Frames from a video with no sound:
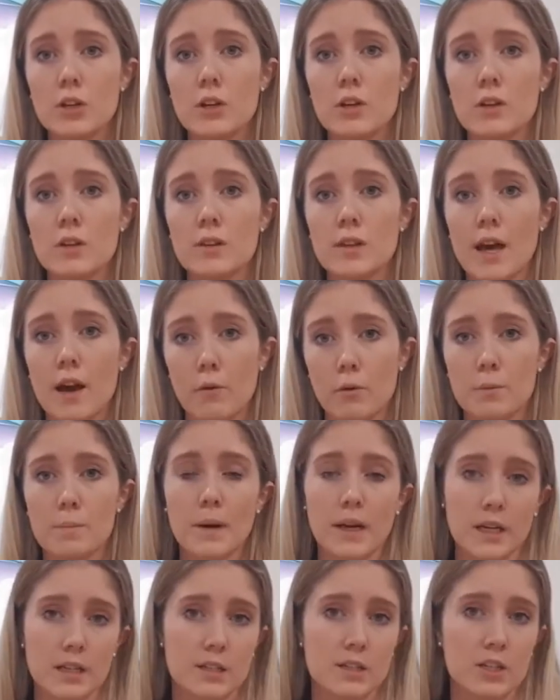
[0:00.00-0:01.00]
there would
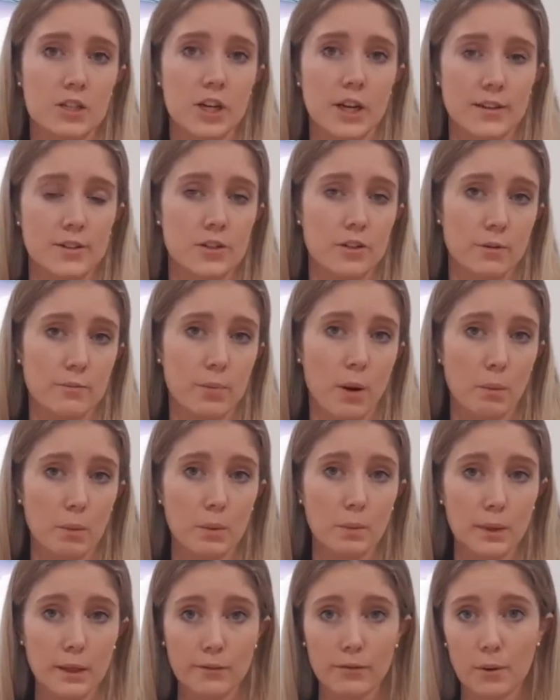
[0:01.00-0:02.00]
be a suggestion
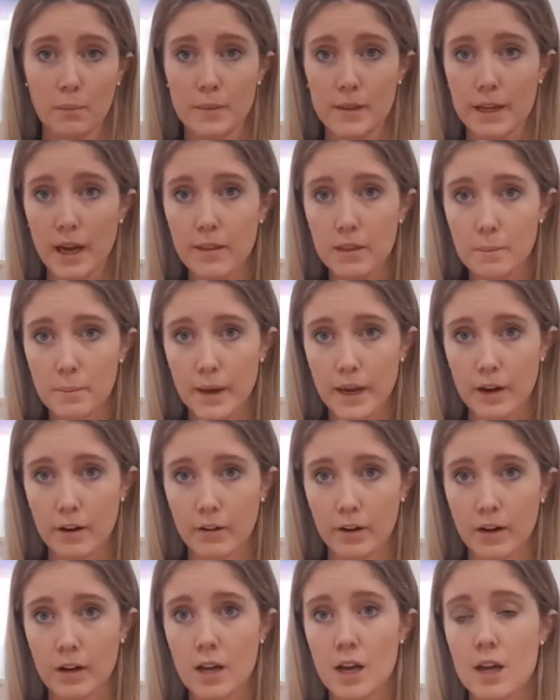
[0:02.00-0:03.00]
probably from the other
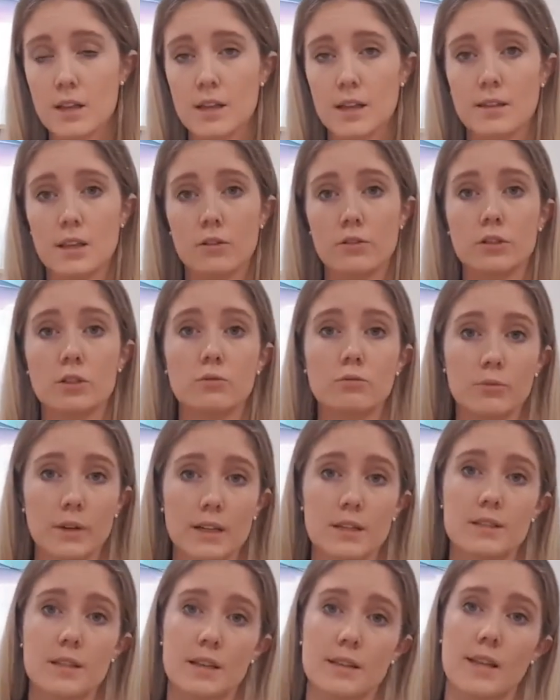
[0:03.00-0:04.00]
parent that there is a
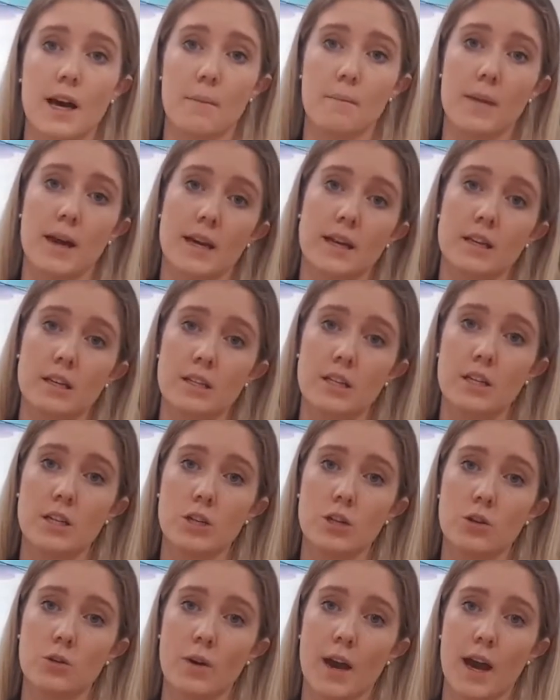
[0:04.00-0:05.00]
risk that that may
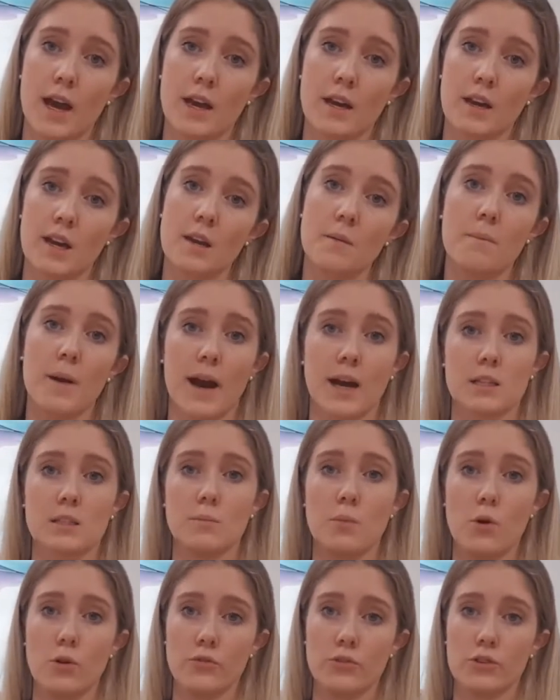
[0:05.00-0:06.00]
continue and impact
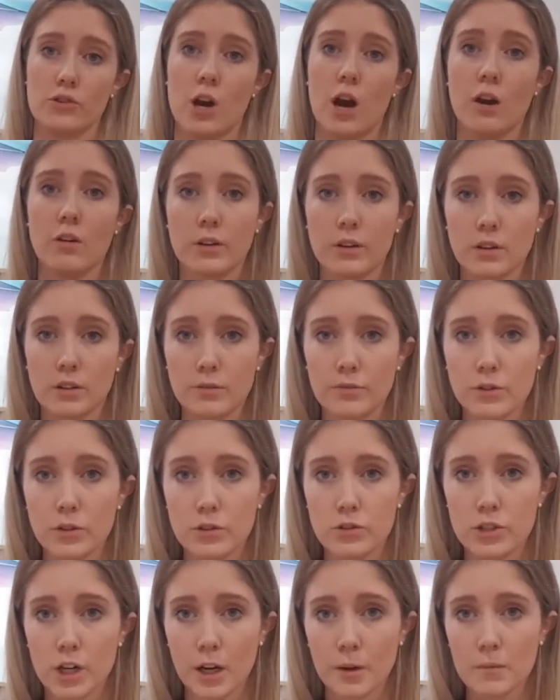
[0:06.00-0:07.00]
upon the child in the
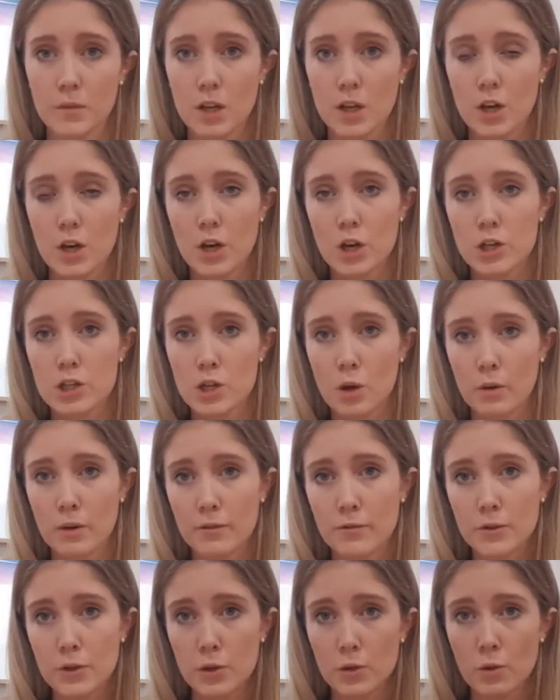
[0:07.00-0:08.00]
future. So
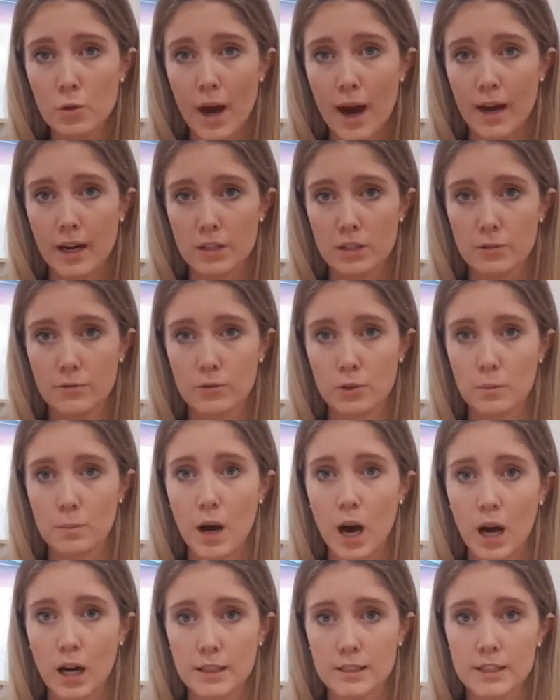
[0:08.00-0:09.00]
if you act for a
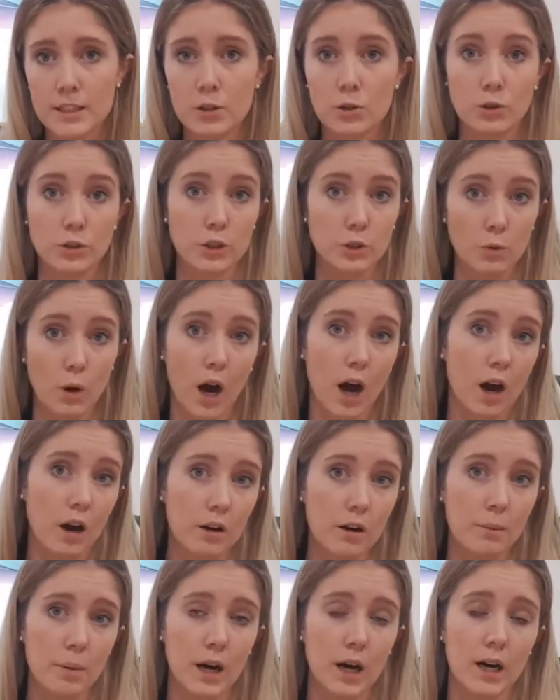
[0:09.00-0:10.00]
party, or you are
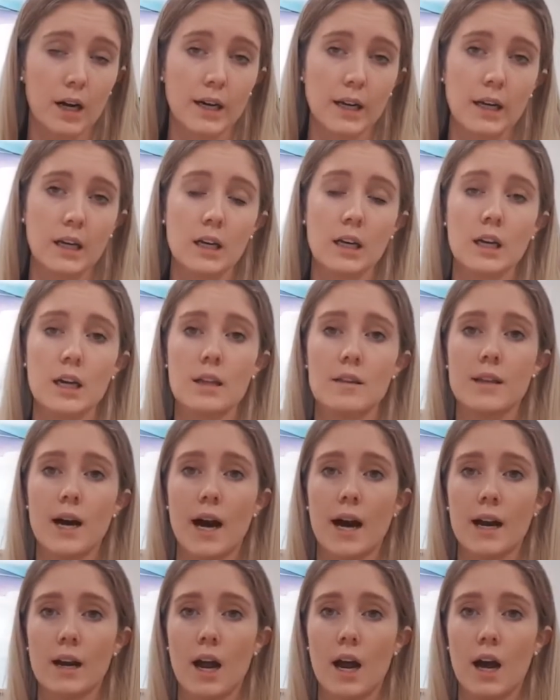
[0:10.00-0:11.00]
a party
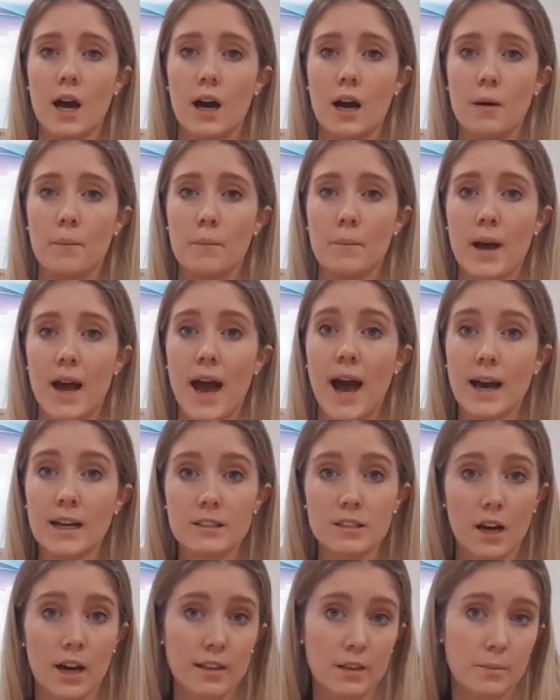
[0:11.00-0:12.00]
that
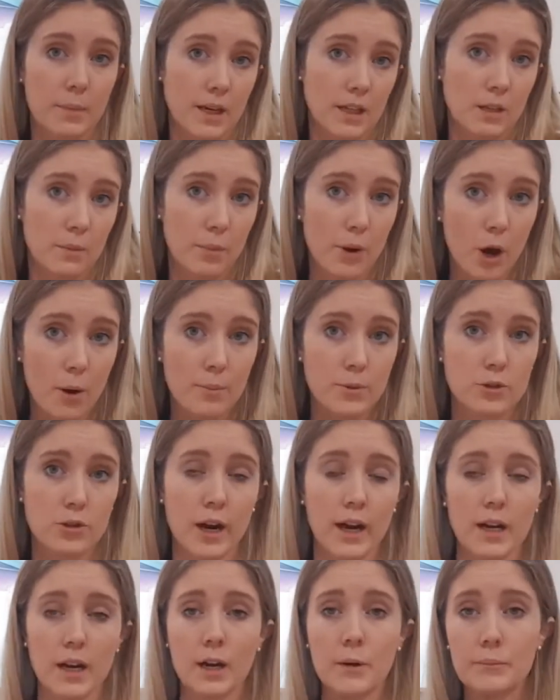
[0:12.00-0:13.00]
has either been the
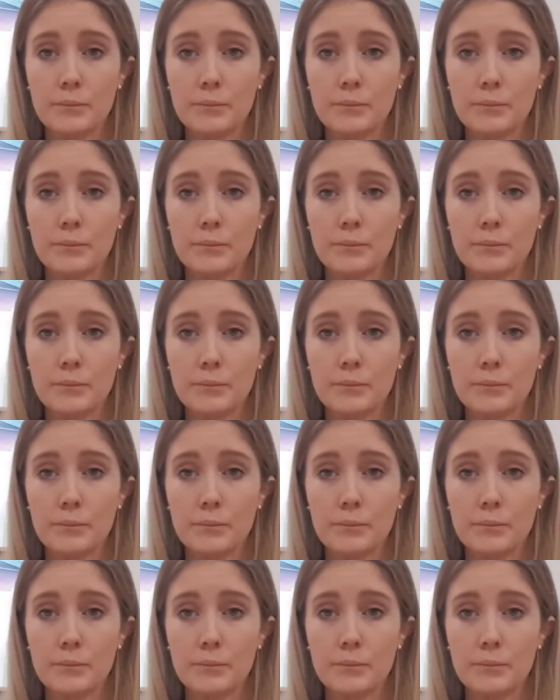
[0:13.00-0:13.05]
perpetrator